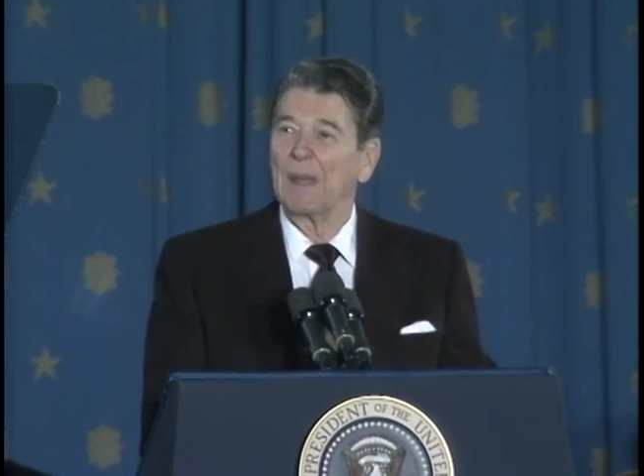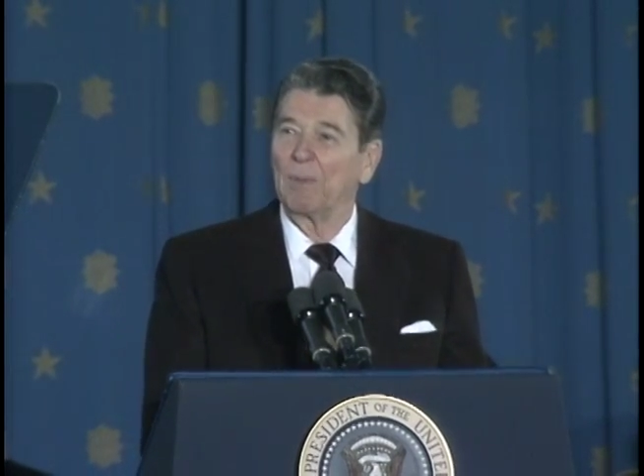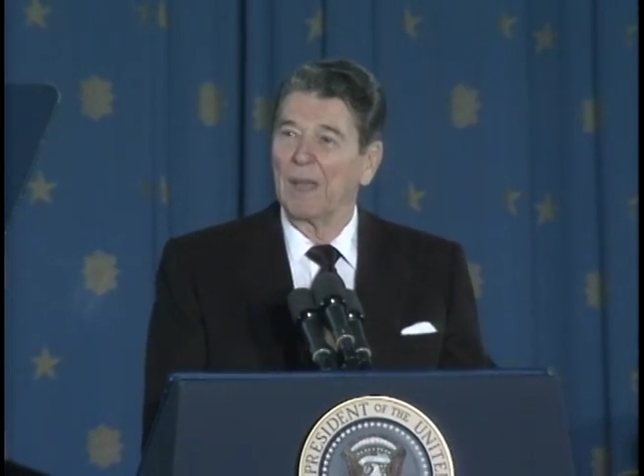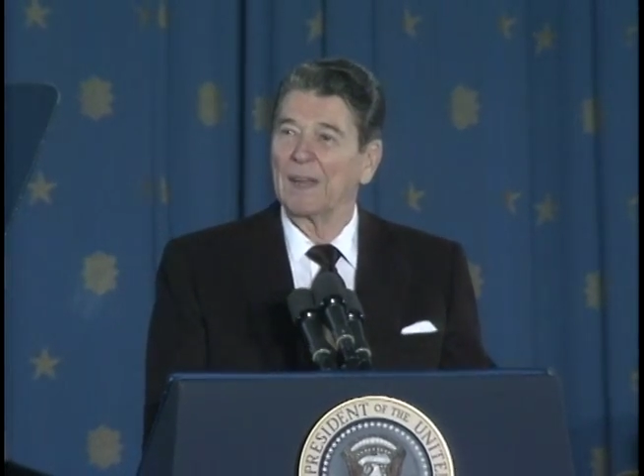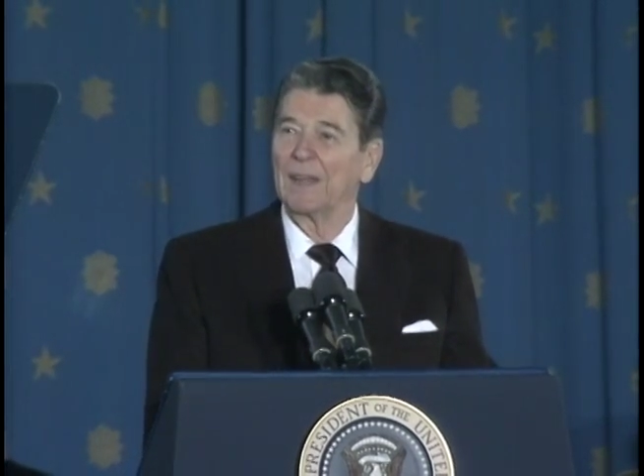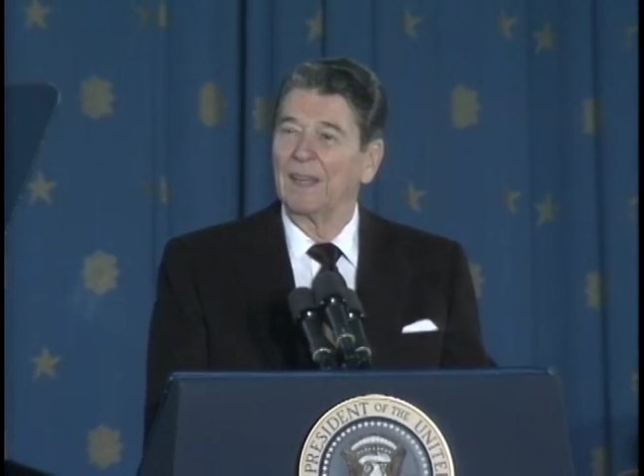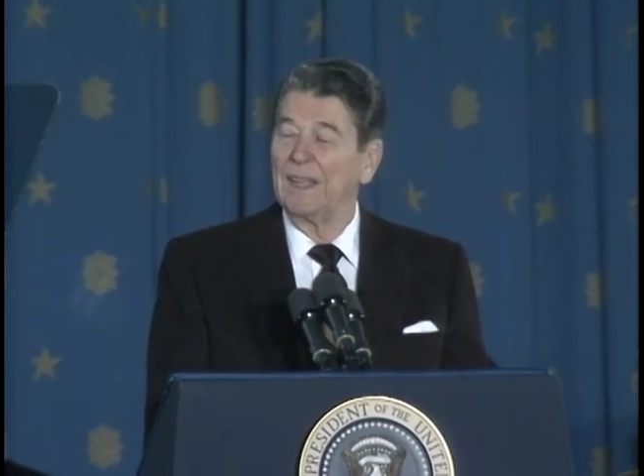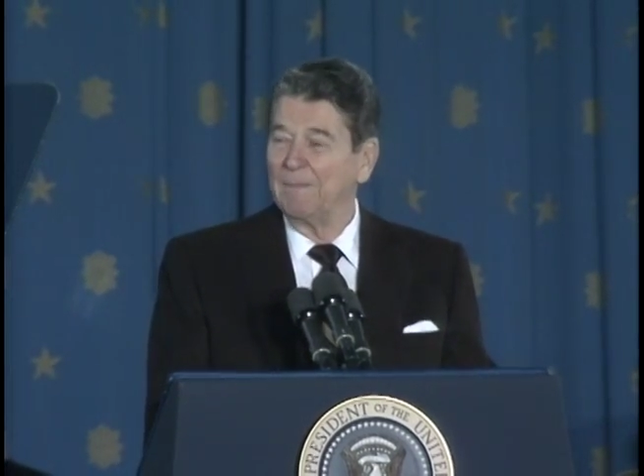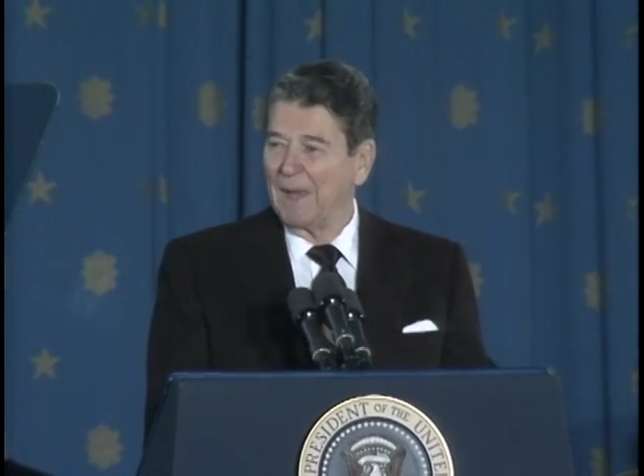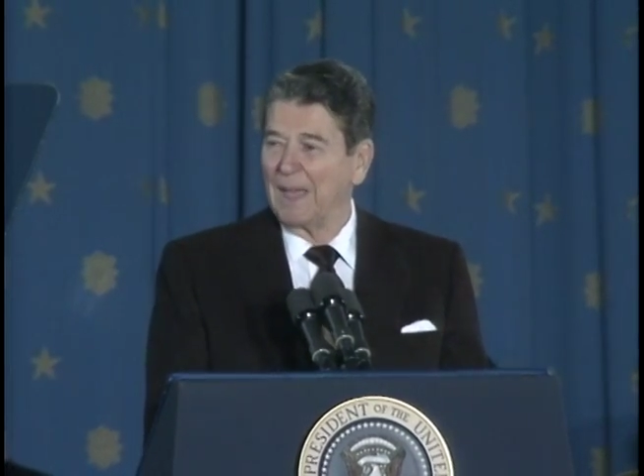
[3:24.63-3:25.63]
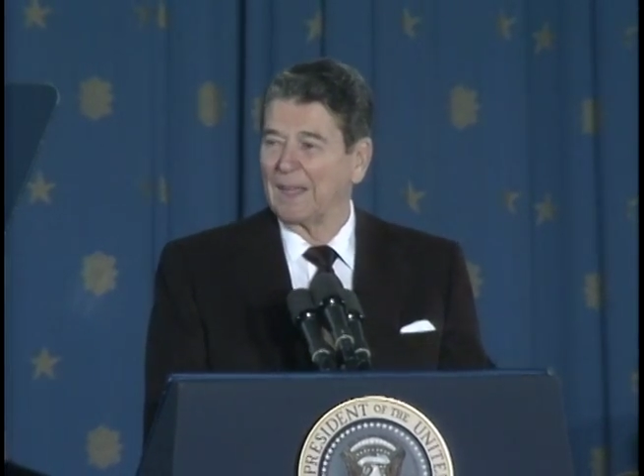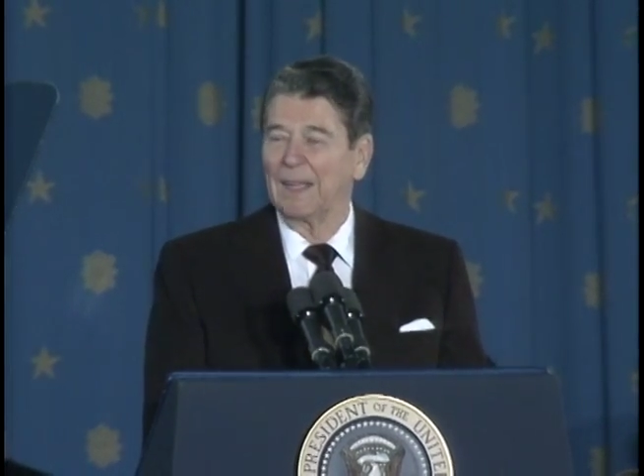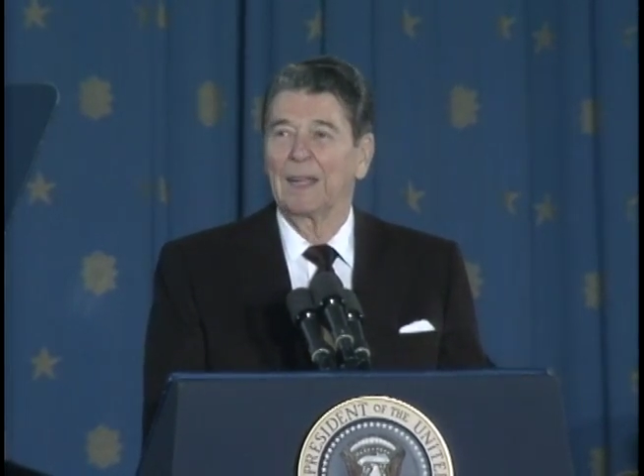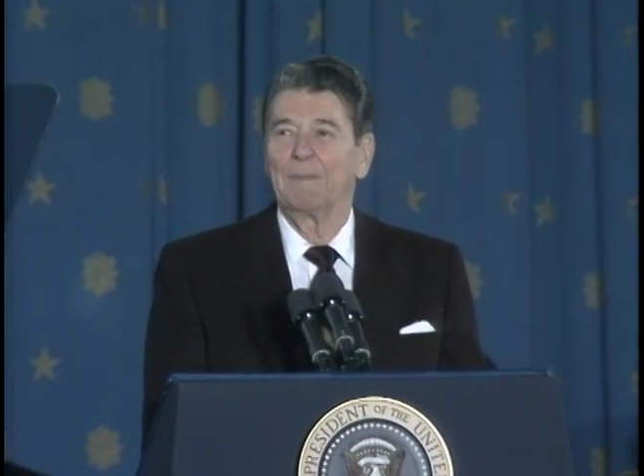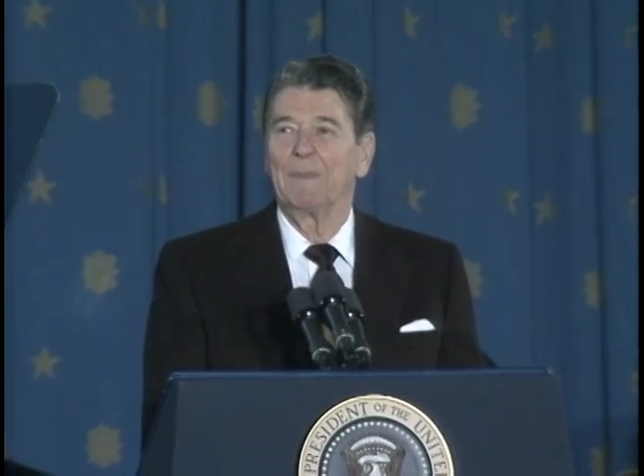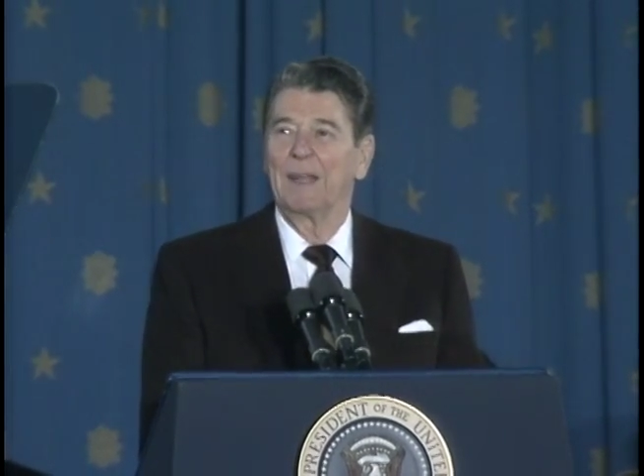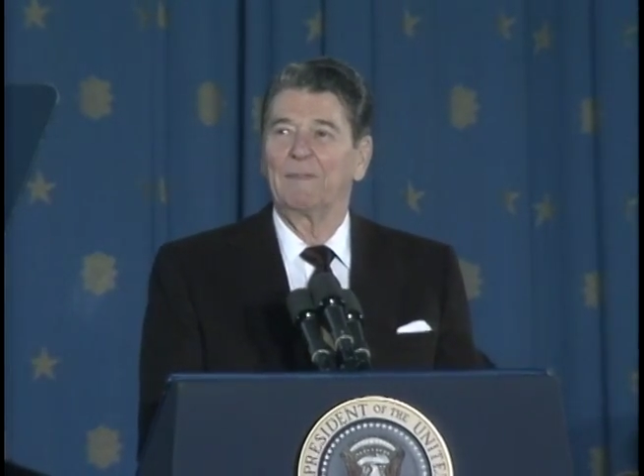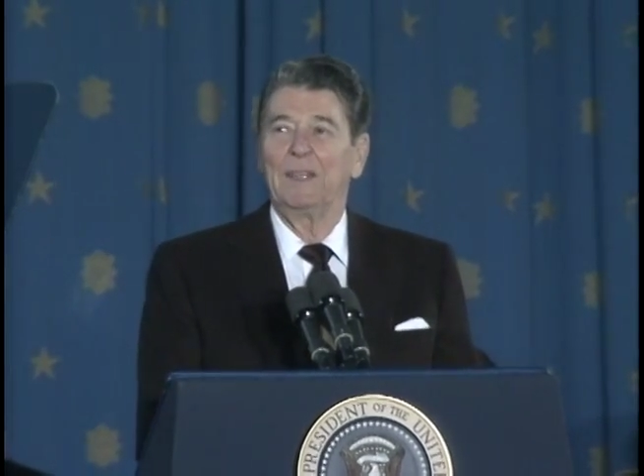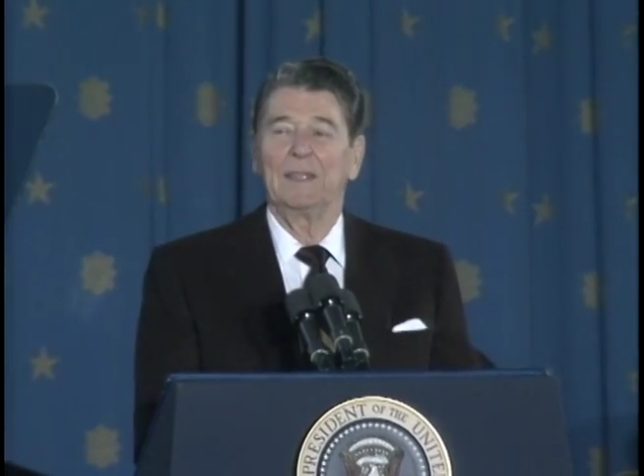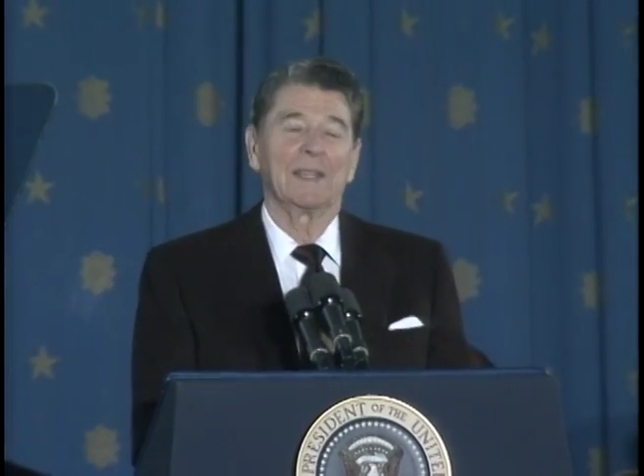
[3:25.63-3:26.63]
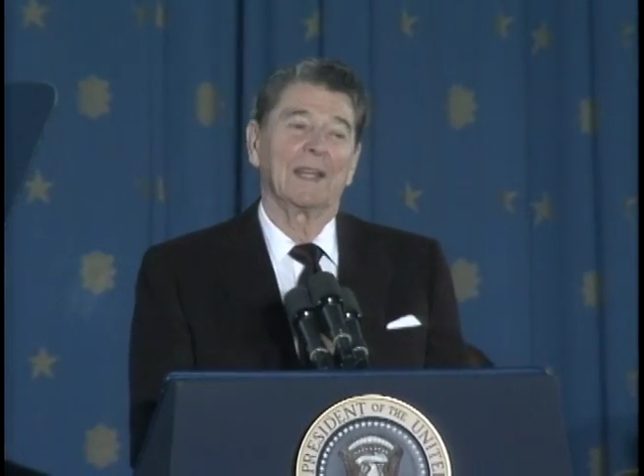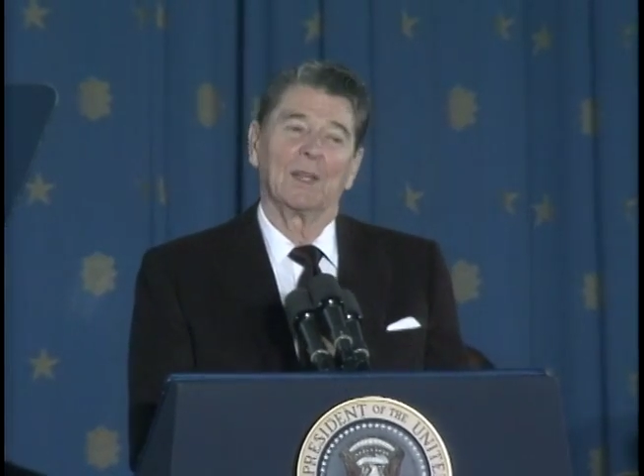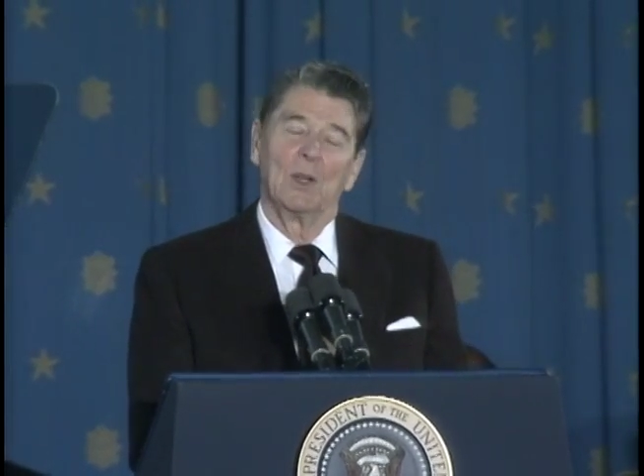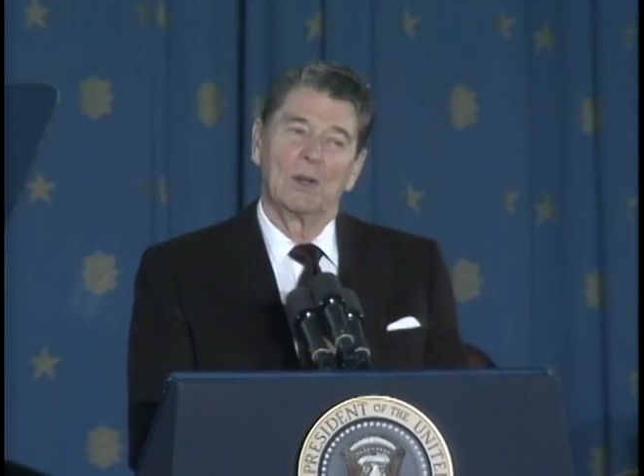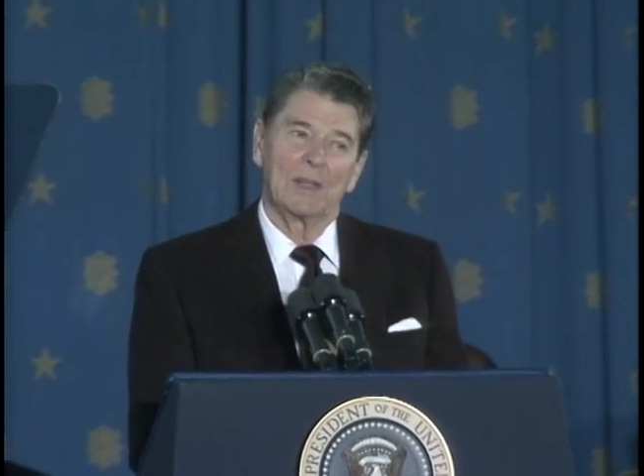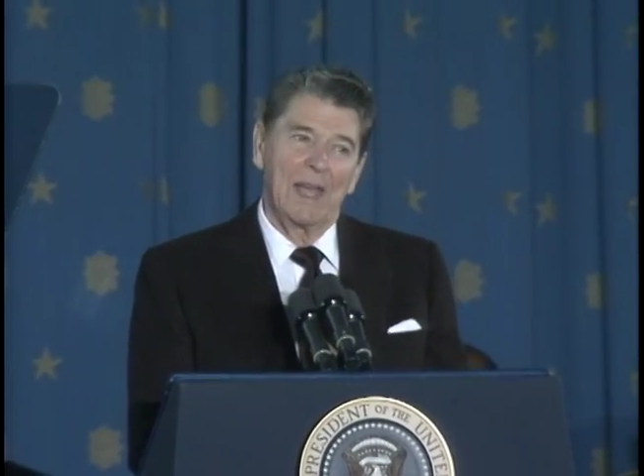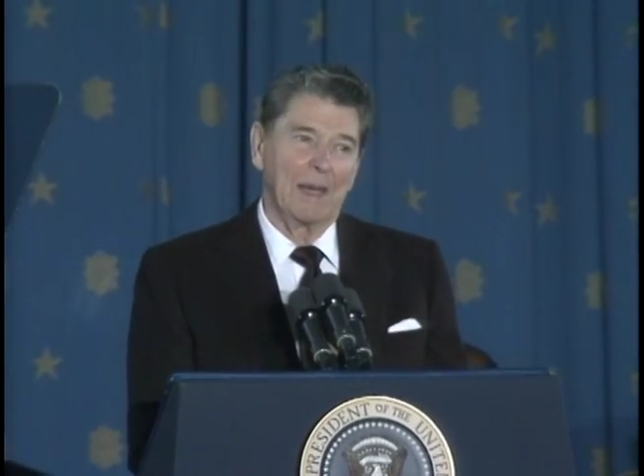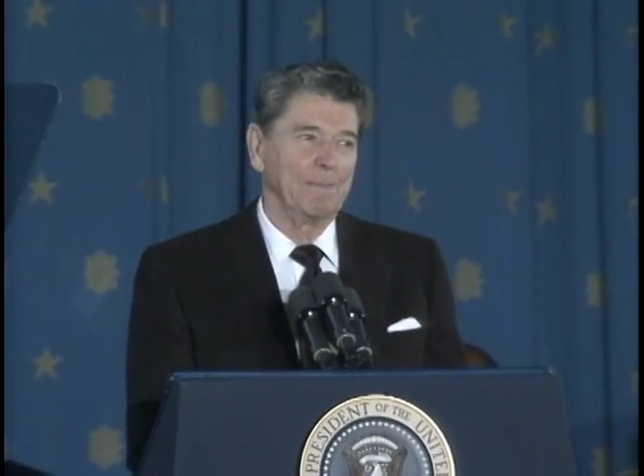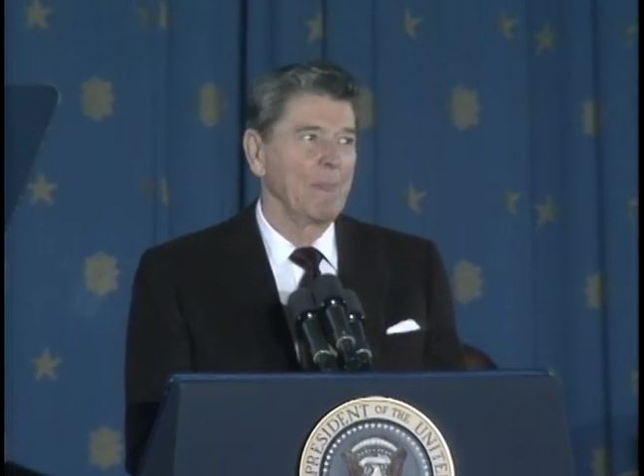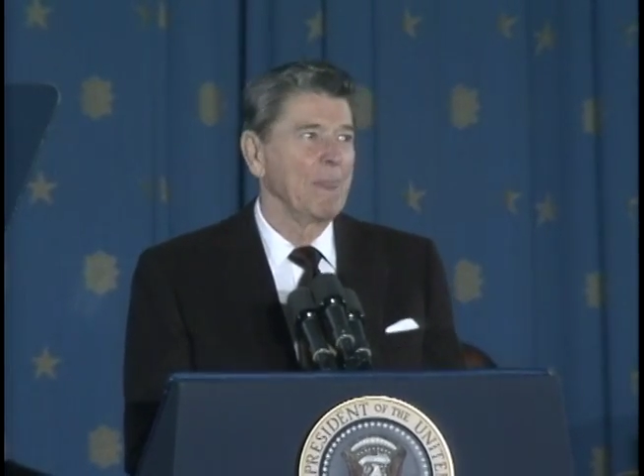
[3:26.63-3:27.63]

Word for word: I plan to lean back, kick up my feet, and take a long nap.